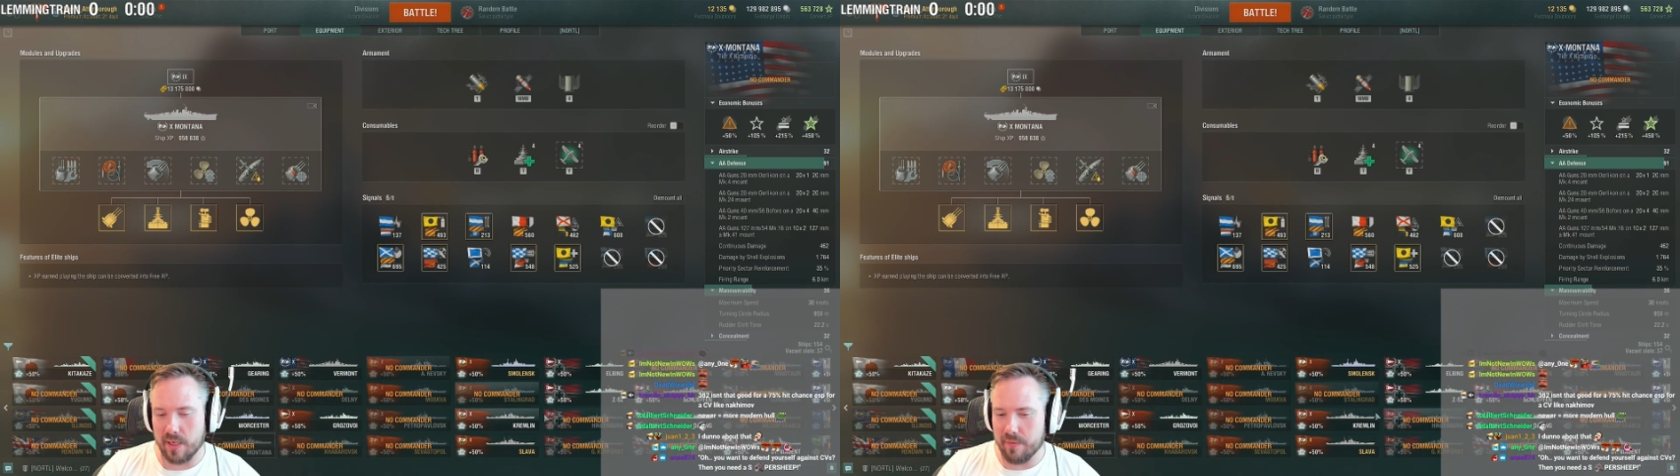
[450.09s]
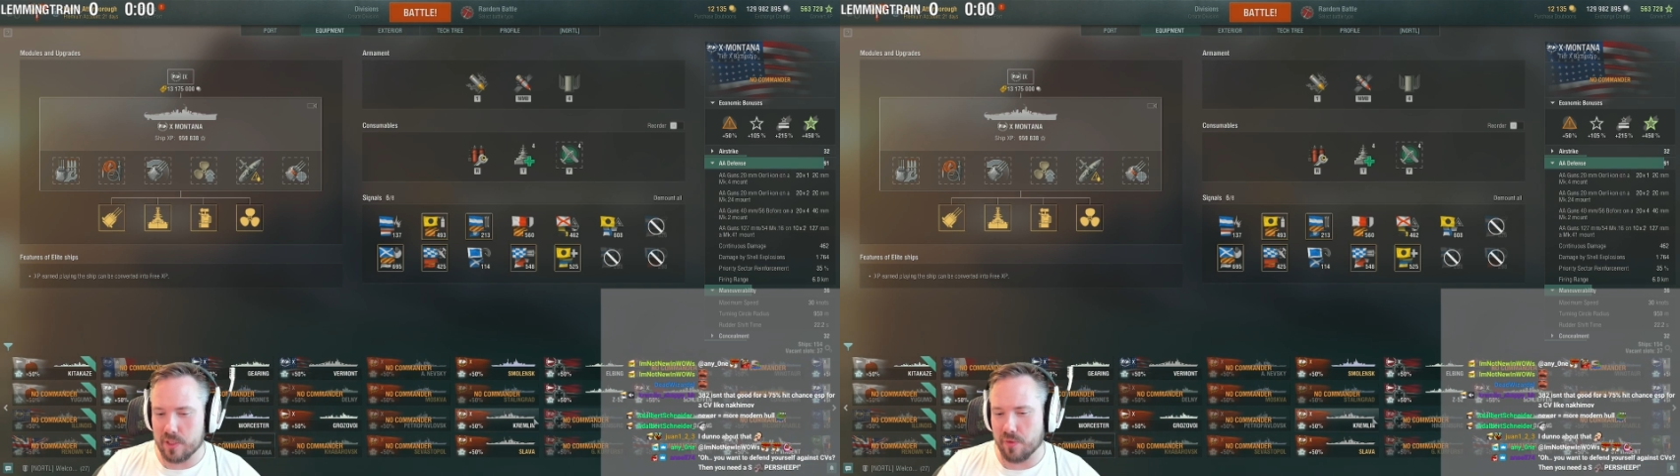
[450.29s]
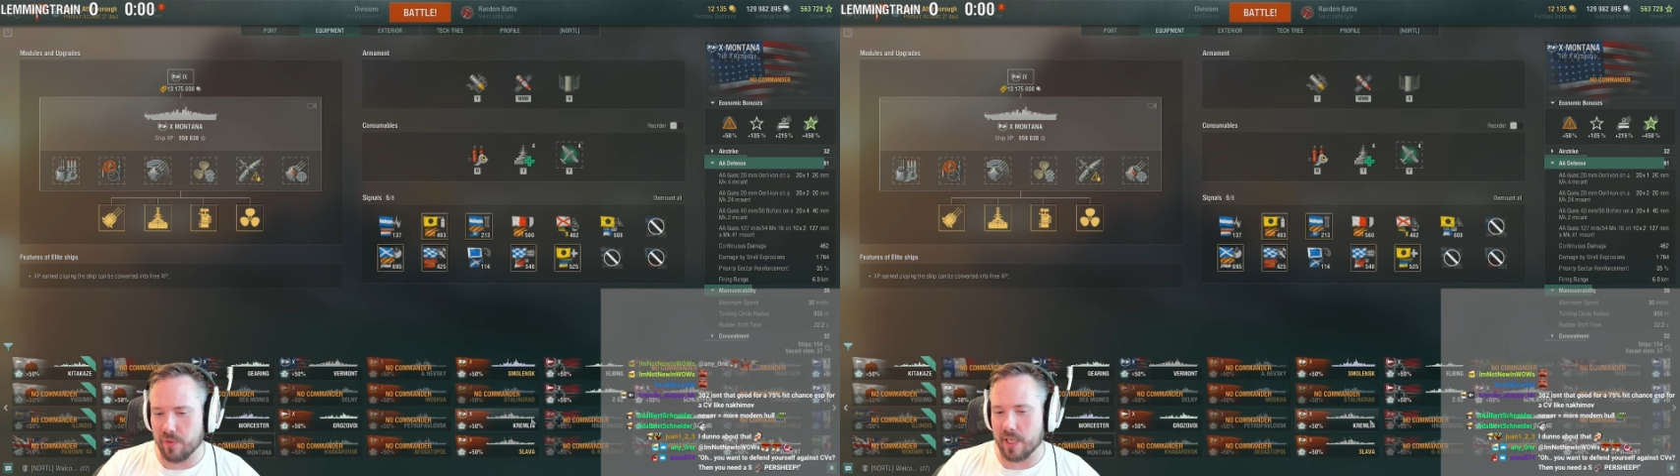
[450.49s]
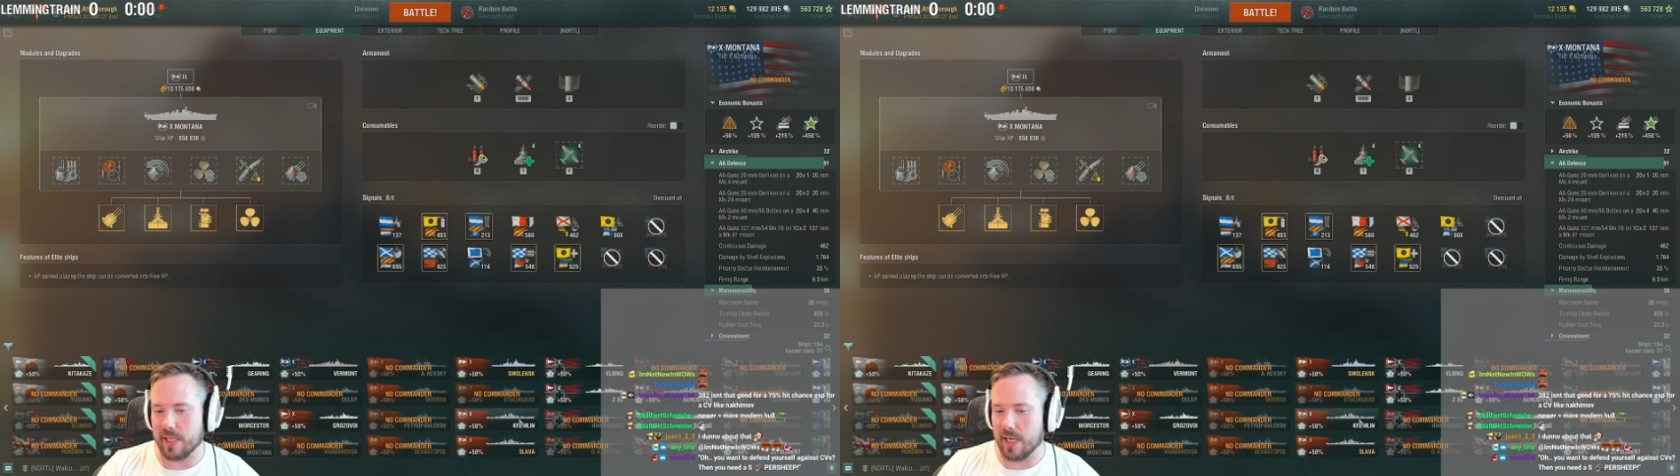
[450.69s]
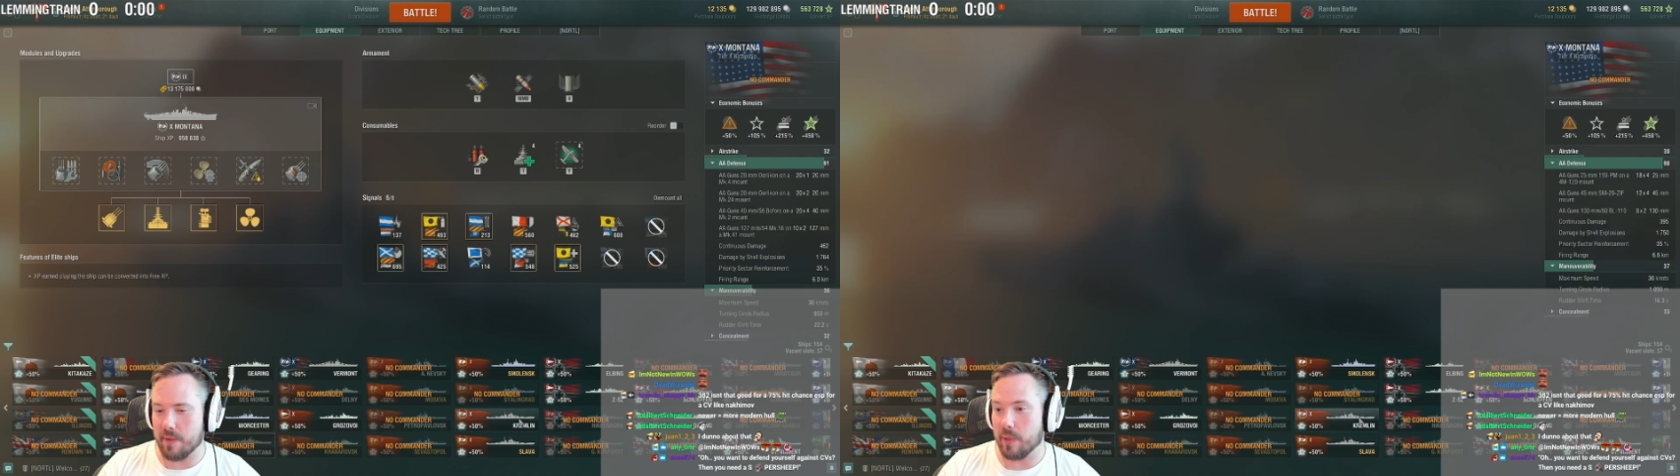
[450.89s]
even something like
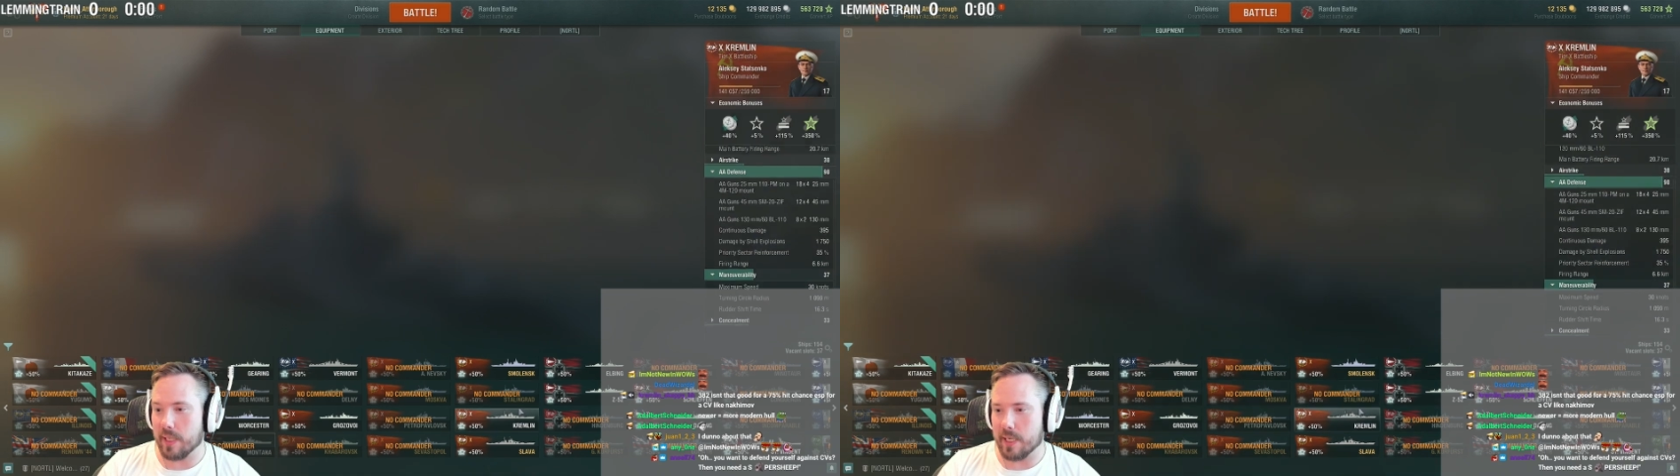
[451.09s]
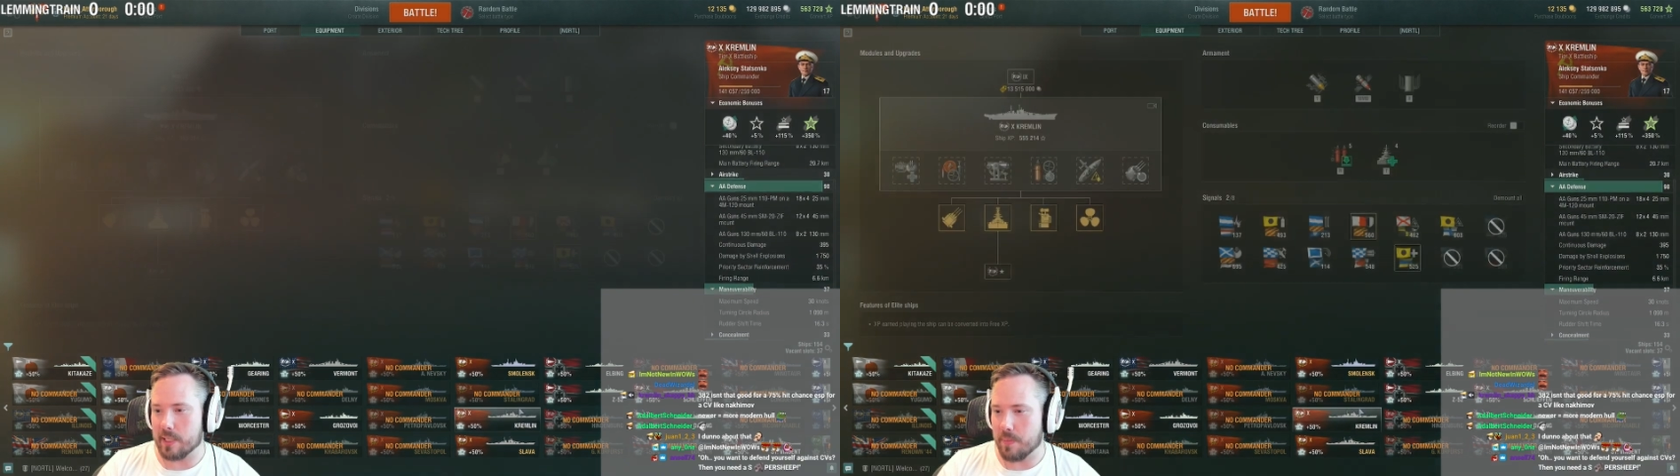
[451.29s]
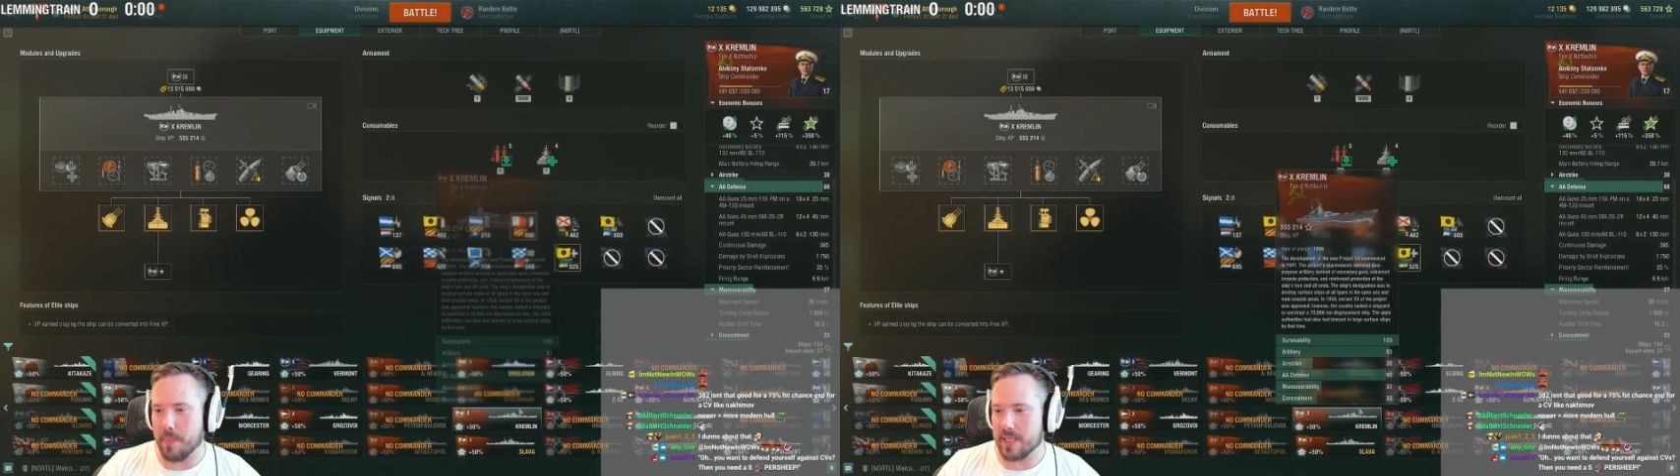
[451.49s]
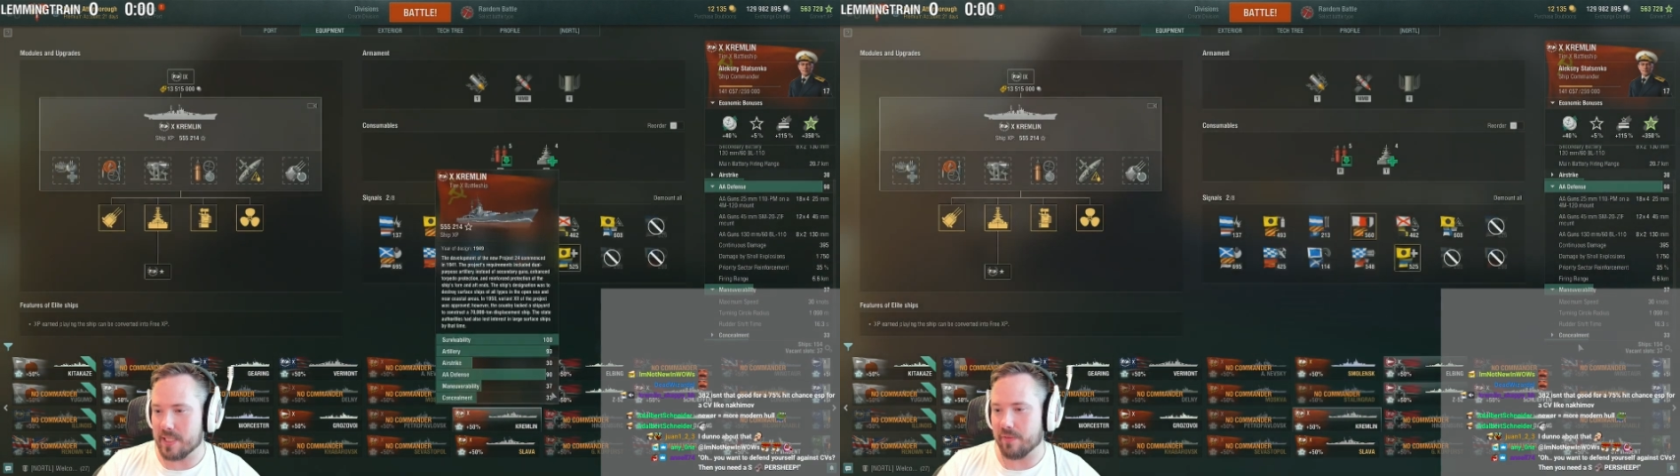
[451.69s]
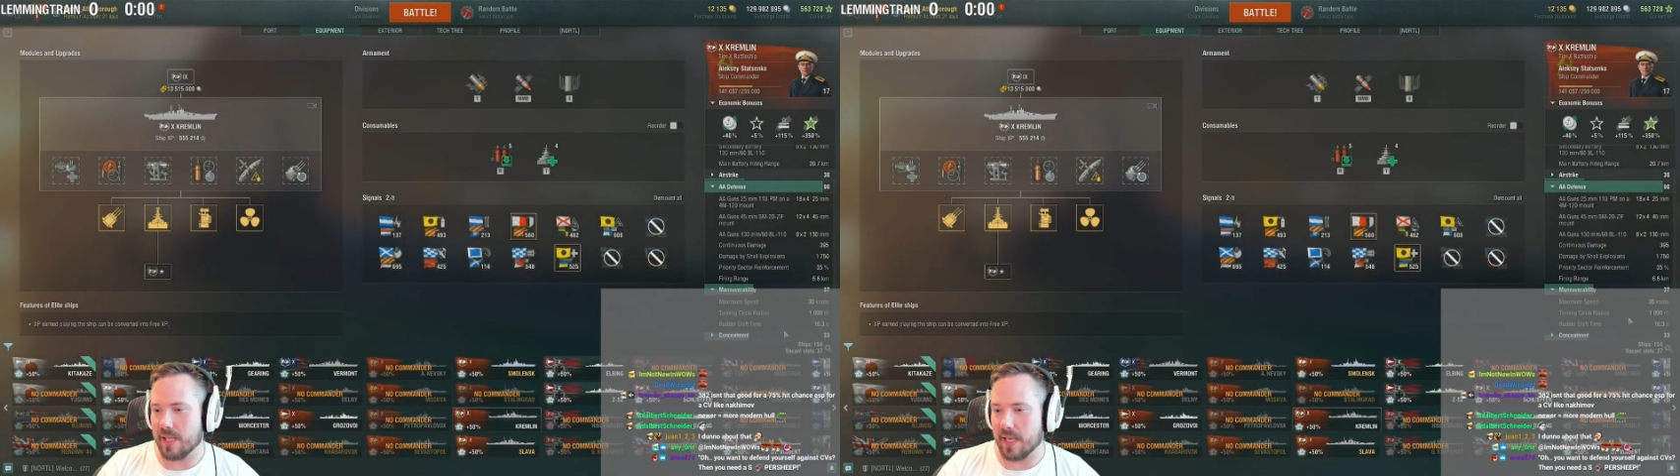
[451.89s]
Kremlin that is a
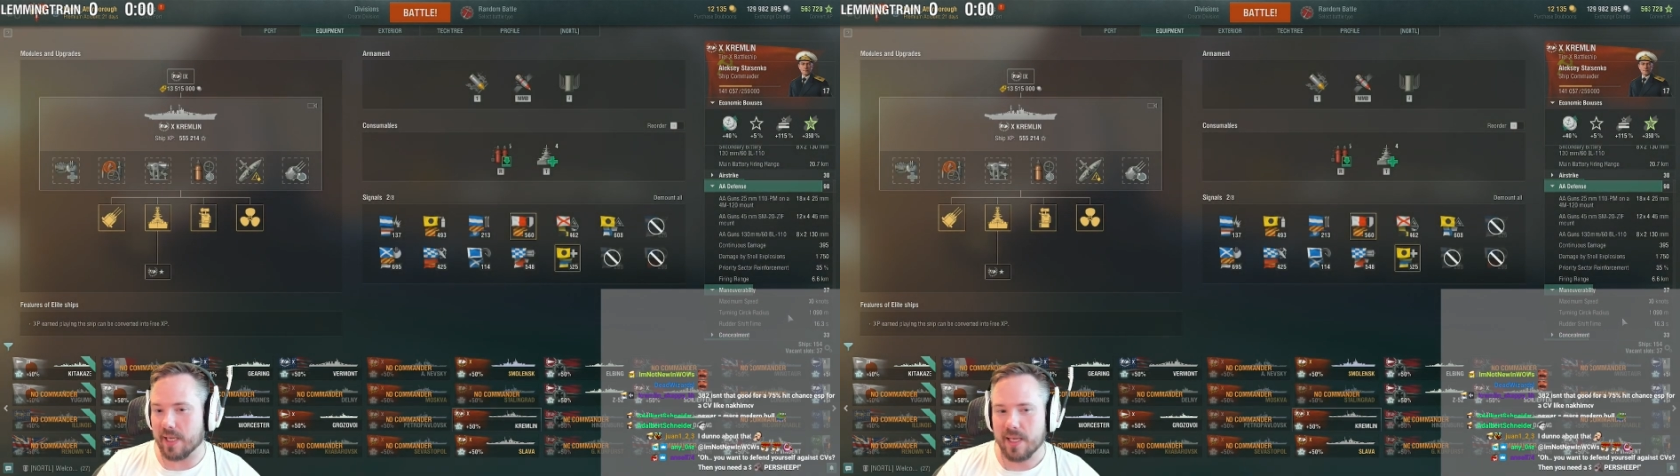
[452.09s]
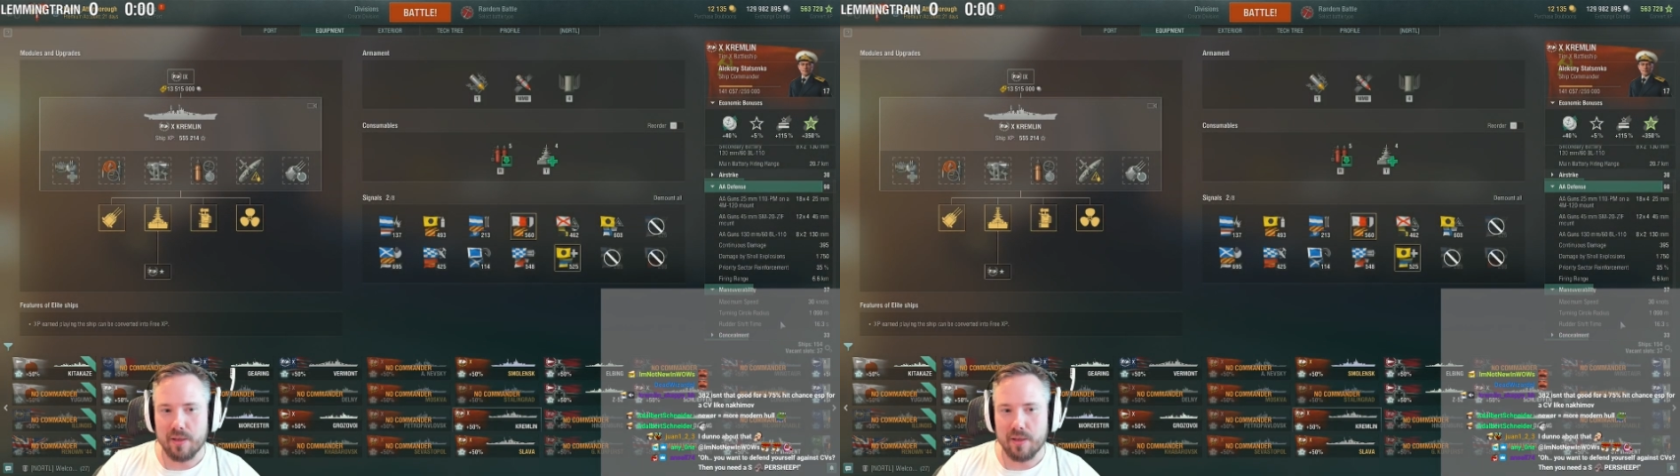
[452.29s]
massive tank,